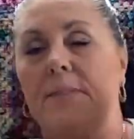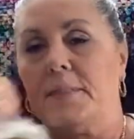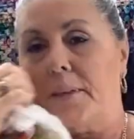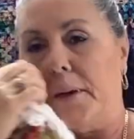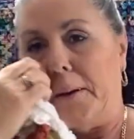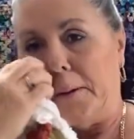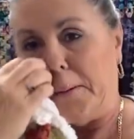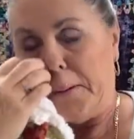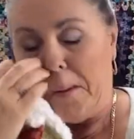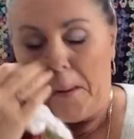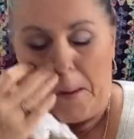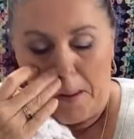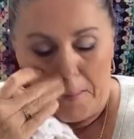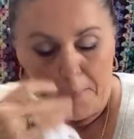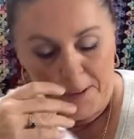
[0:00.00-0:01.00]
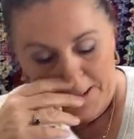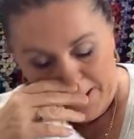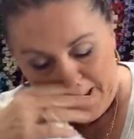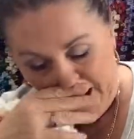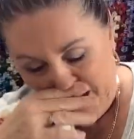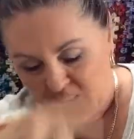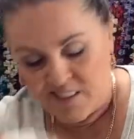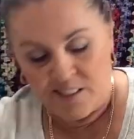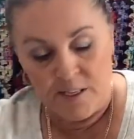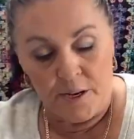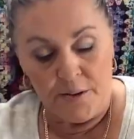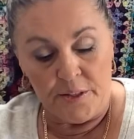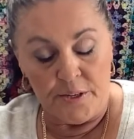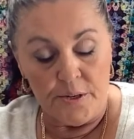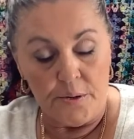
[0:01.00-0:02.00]
So, but yeah,
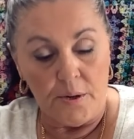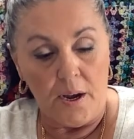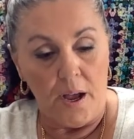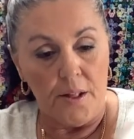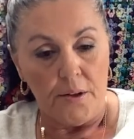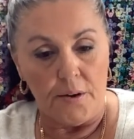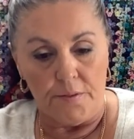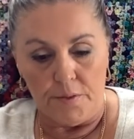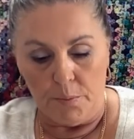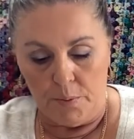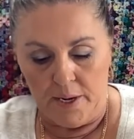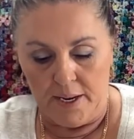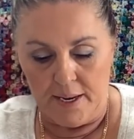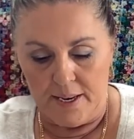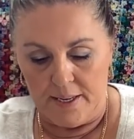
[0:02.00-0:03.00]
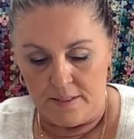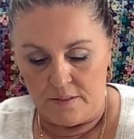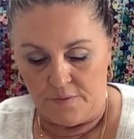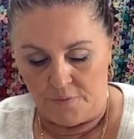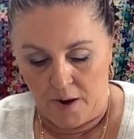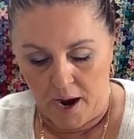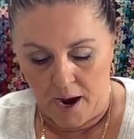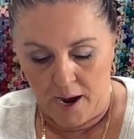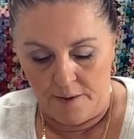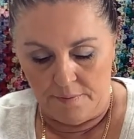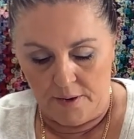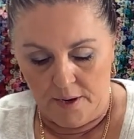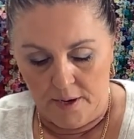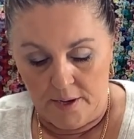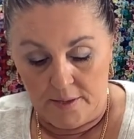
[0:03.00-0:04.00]
so the new color of the week is five.
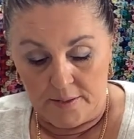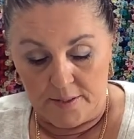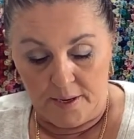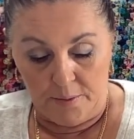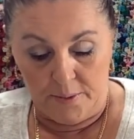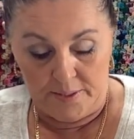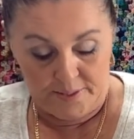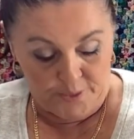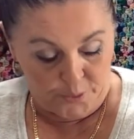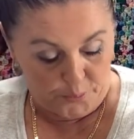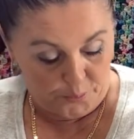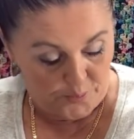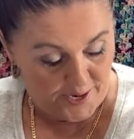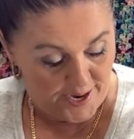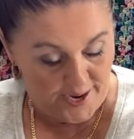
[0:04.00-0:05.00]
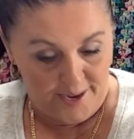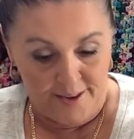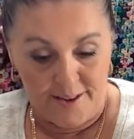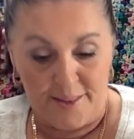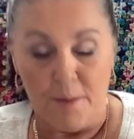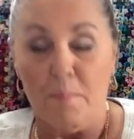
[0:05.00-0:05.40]
So it's green, the